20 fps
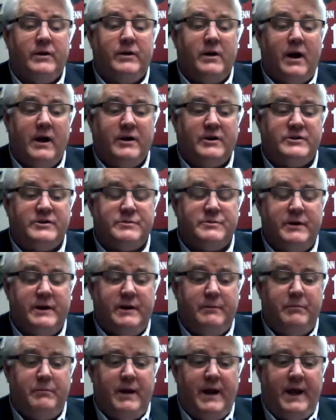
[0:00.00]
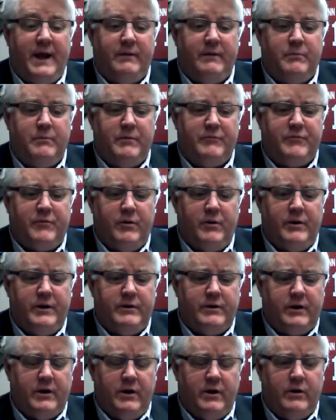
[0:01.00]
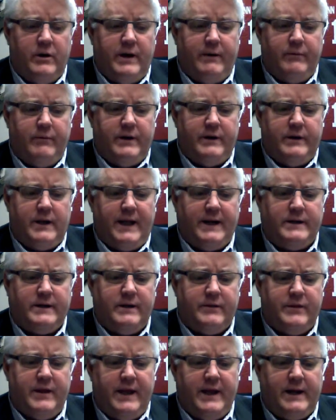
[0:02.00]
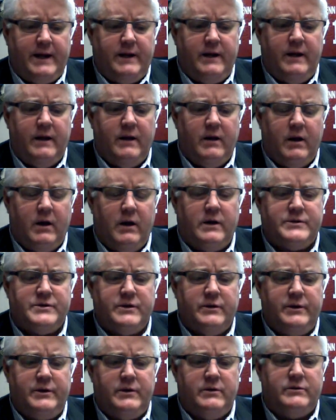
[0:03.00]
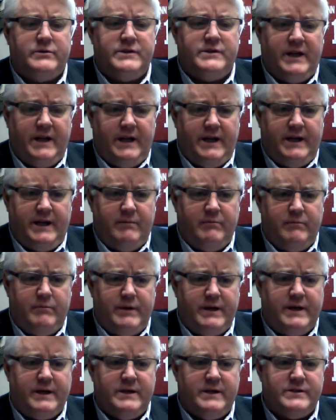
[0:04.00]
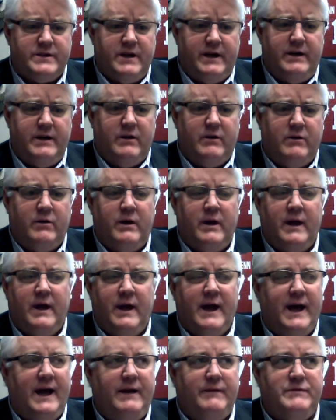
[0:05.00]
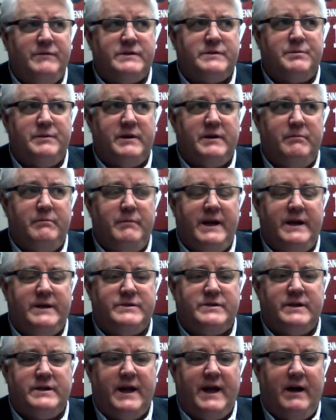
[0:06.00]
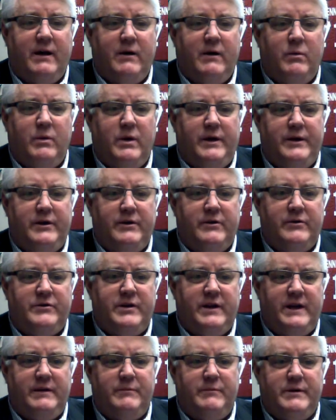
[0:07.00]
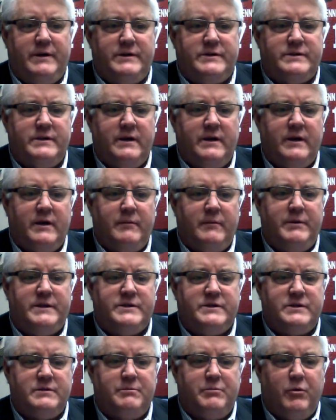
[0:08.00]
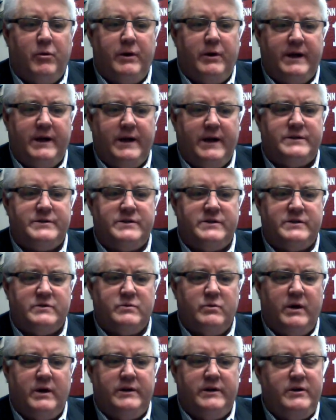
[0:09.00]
Congressman. And before you go, I would like to thank also your team, because I know I've just been amazed at how well your team has been supporting us as well.